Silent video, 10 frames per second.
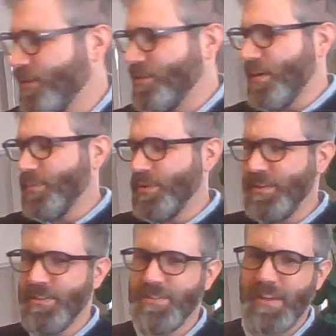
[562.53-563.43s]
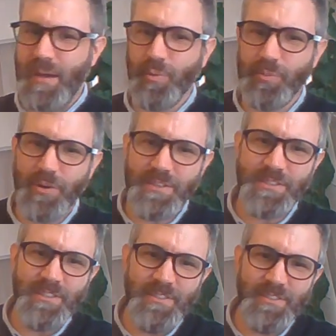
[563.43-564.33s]
Japanese Apple
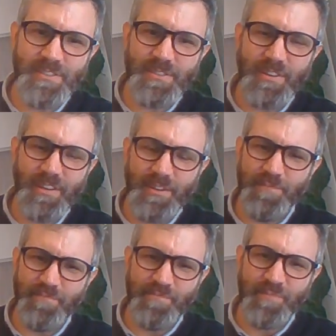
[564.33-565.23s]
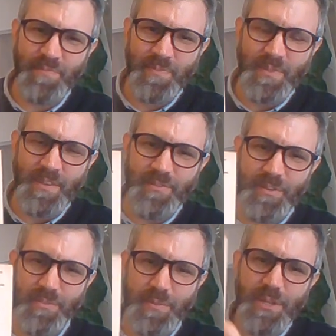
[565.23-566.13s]
pressings of
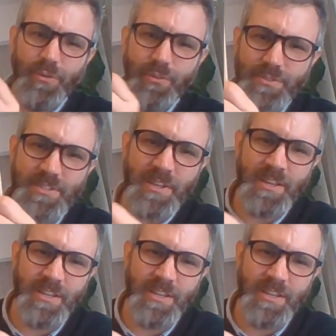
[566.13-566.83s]
the Beatles.